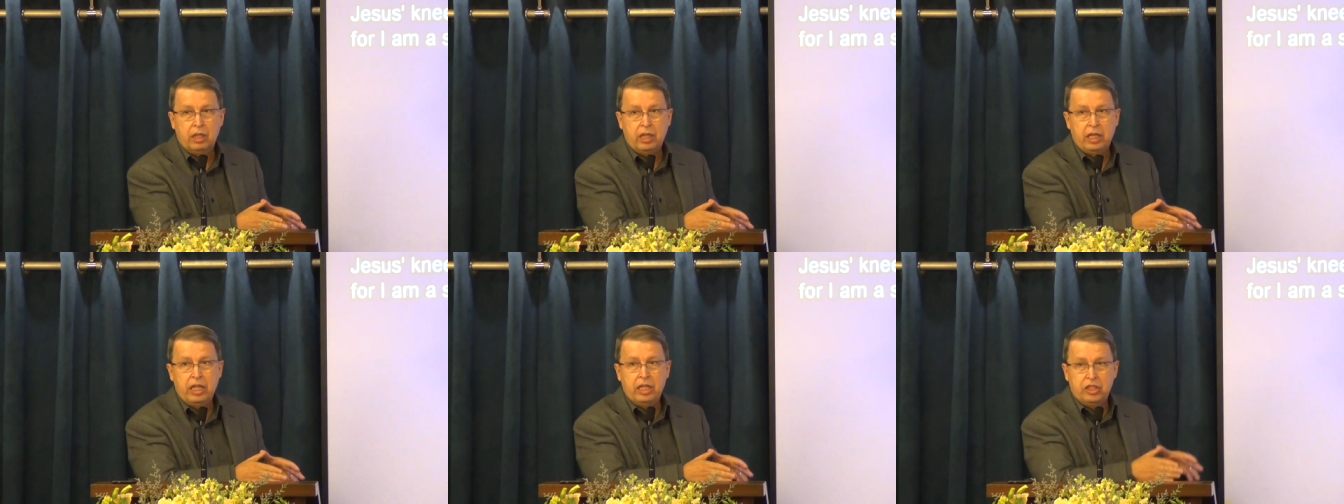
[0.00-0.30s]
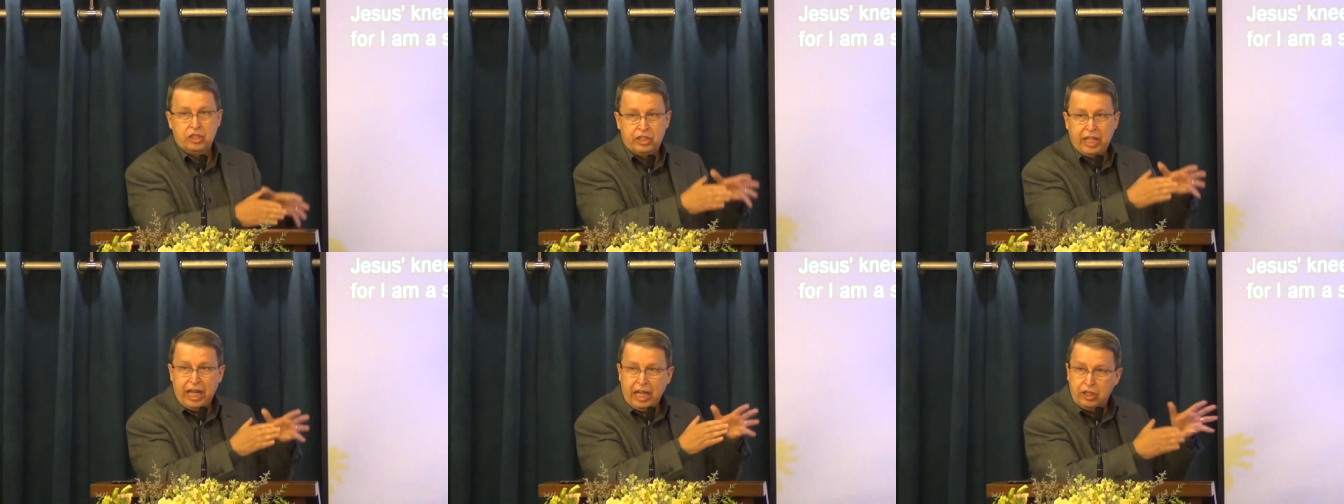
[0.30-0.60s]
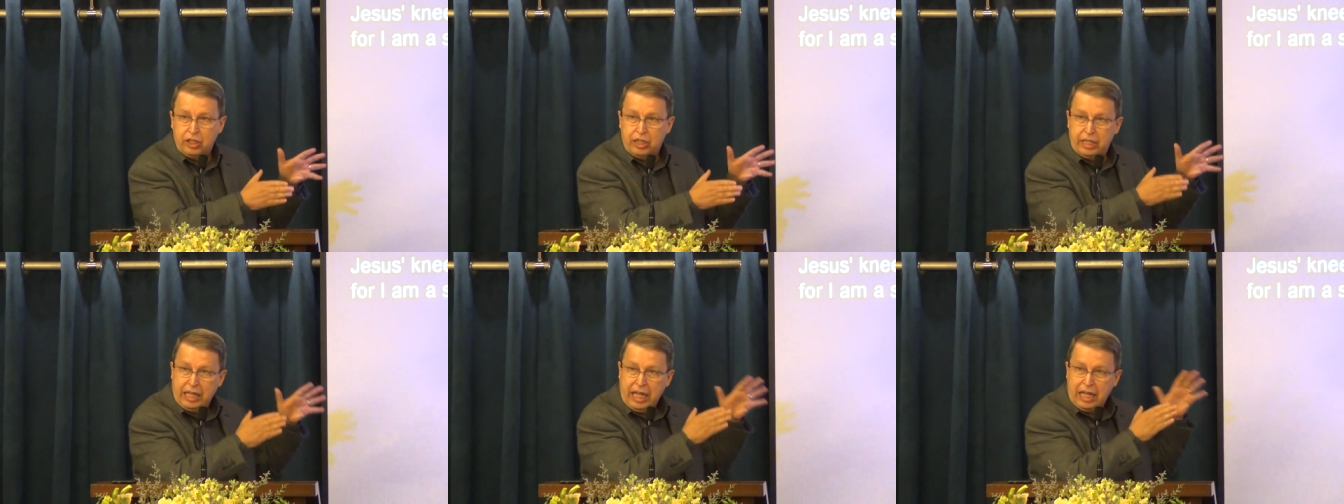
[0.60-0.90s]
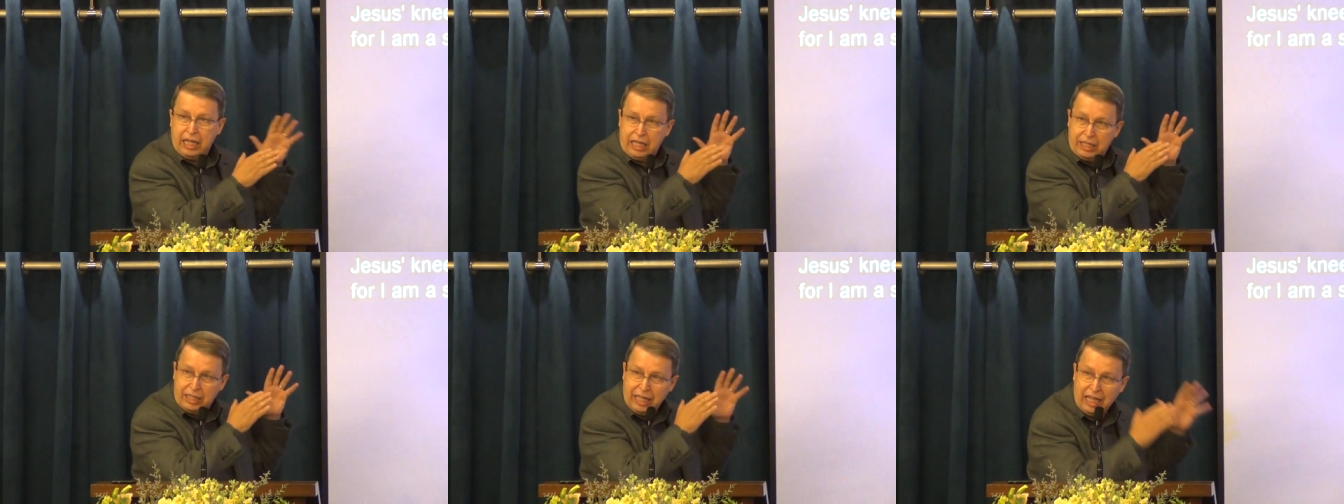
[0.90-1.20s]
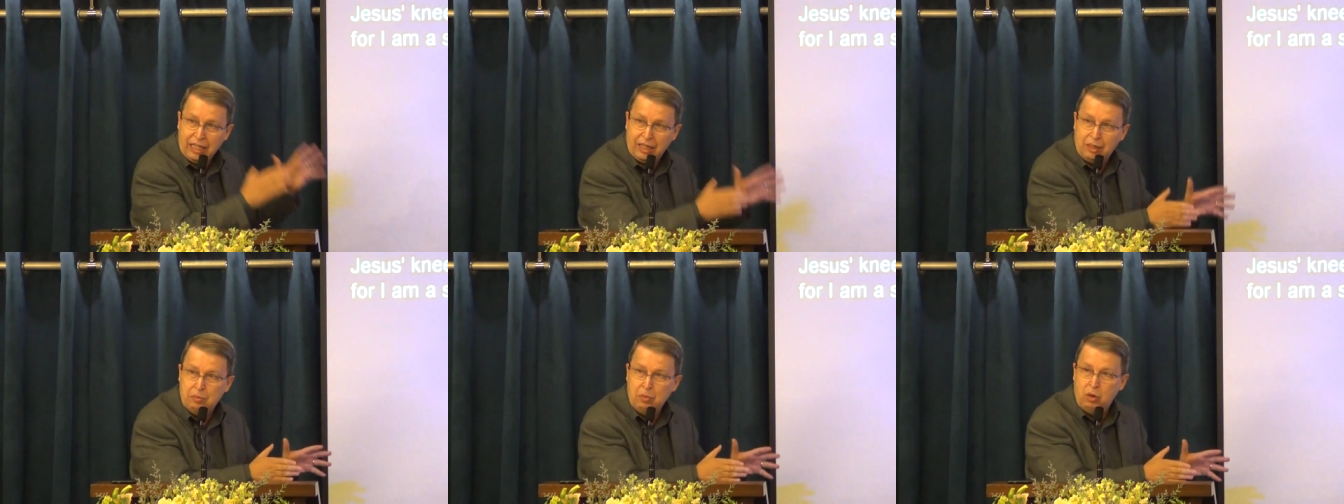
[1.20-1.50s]
Is that at
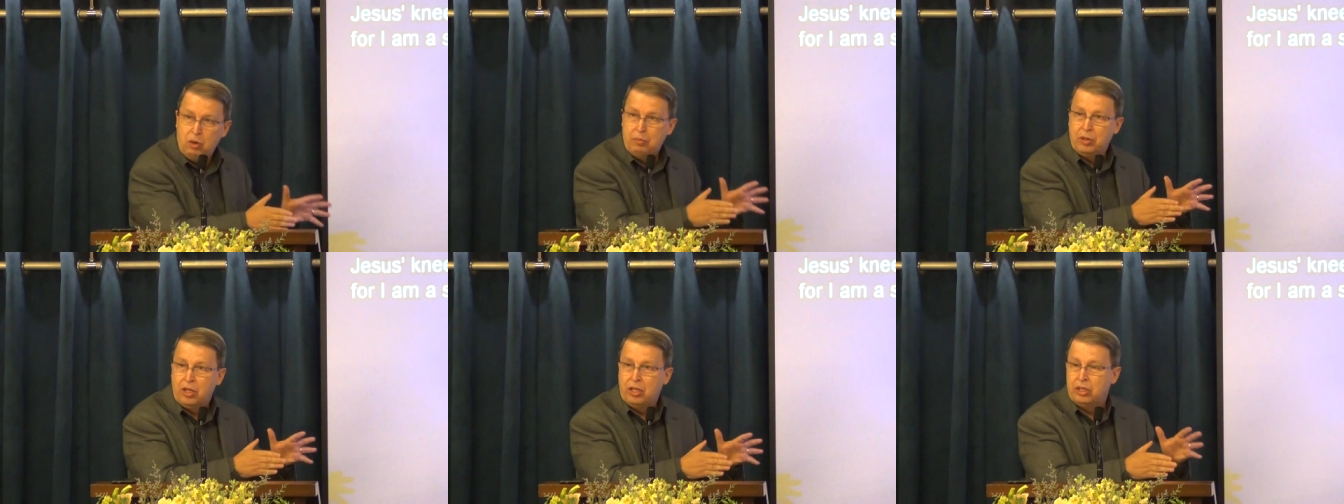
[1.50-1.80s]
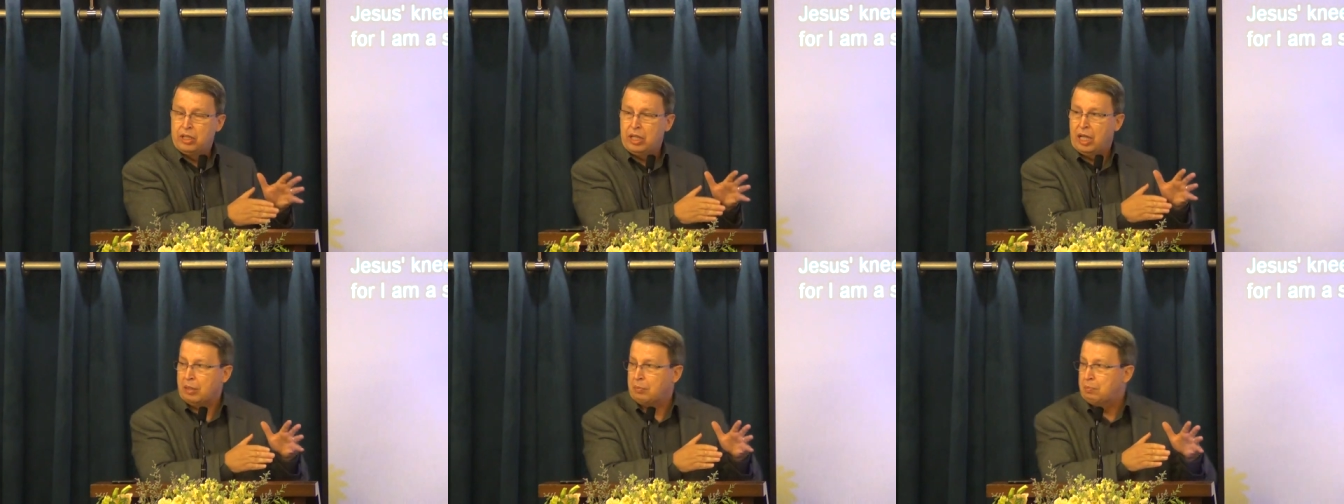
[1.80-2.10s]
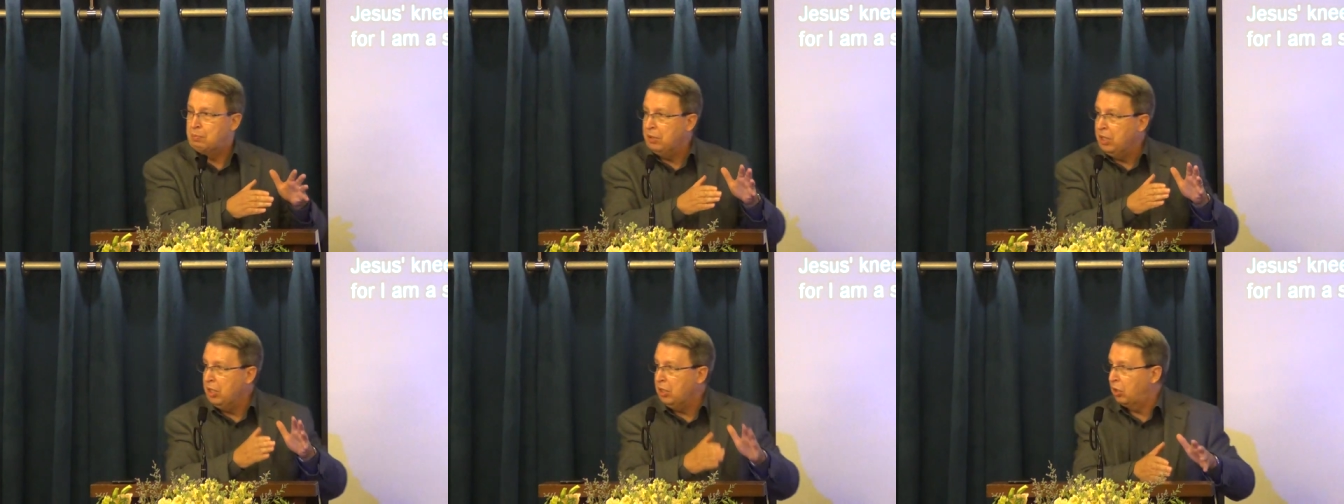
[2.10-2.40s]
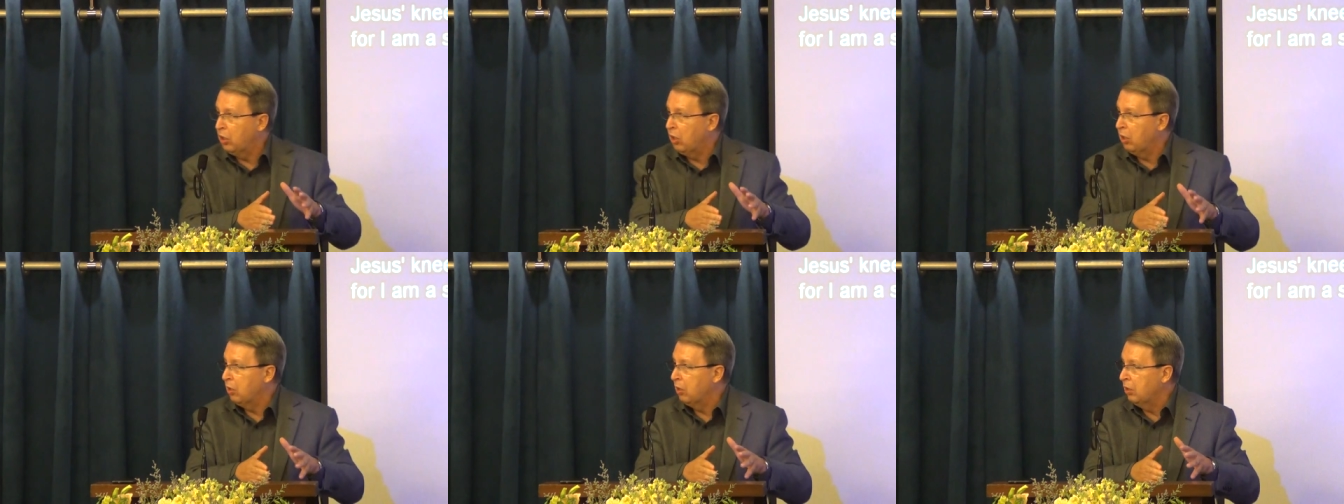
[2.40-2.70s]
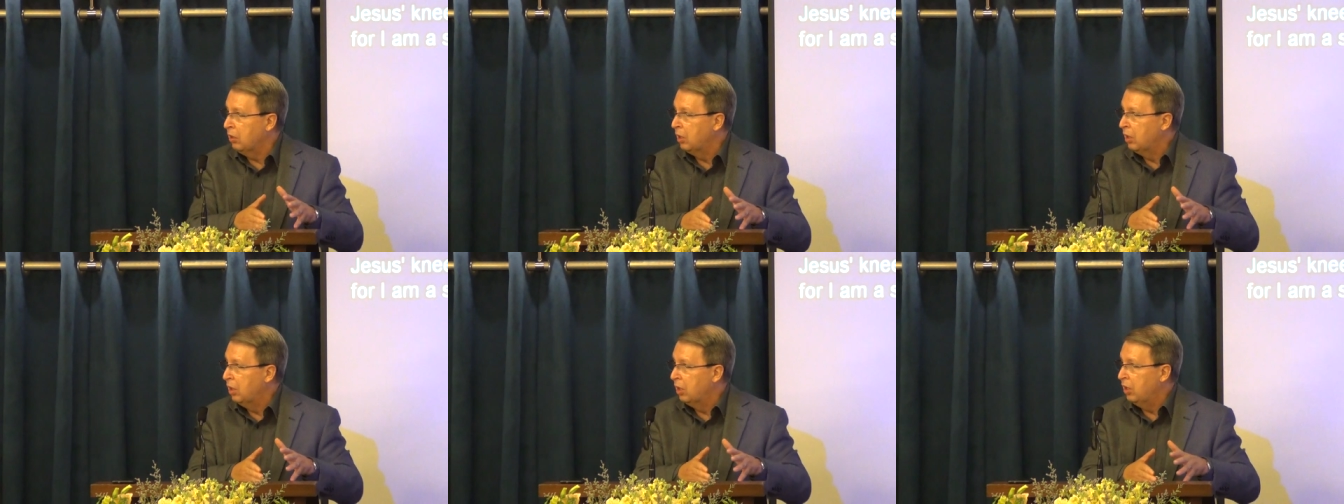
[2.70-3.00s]
that moment that Peter,